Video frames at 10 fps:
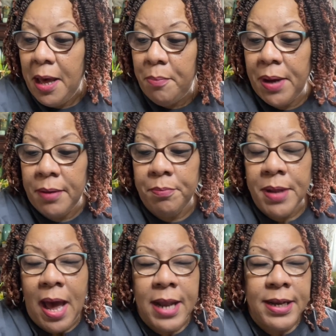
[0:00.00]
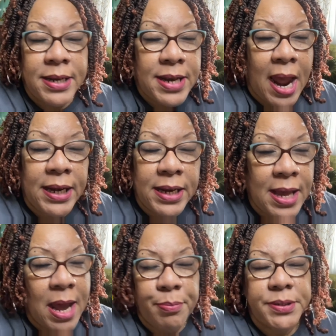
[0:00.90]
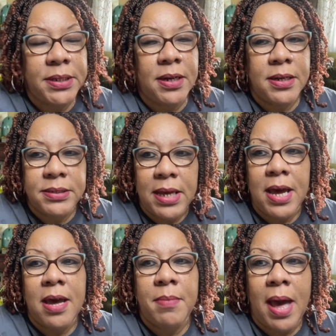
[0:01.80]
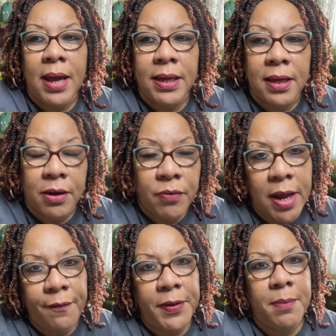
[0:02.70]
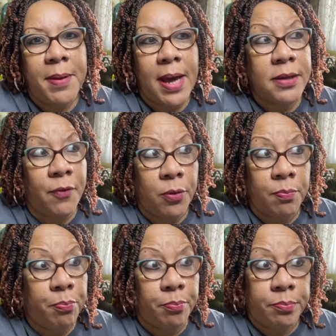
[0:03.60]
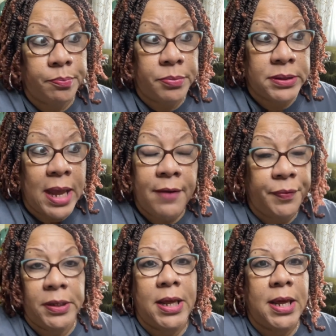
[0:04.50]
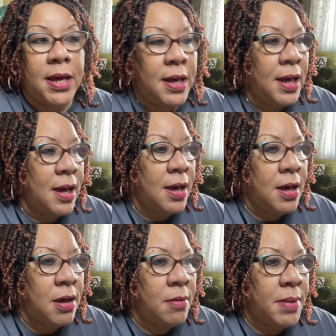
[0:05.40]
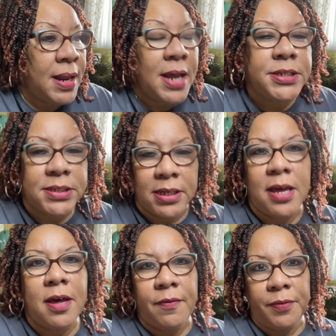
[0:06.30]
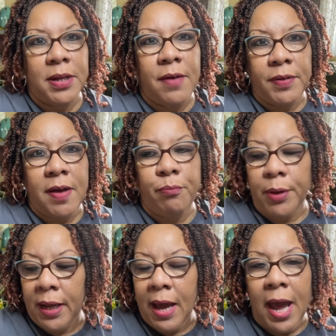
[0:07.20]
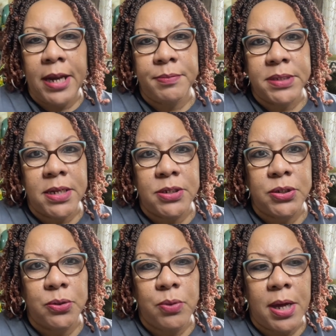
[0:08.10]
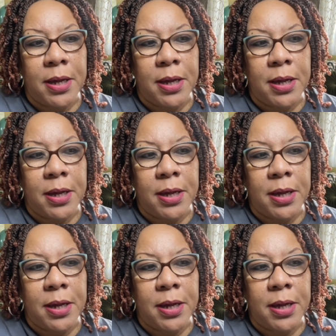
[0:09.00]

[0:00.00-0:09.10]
But 99% of the time, I get great feedback, thankfully. And I just love bringing items into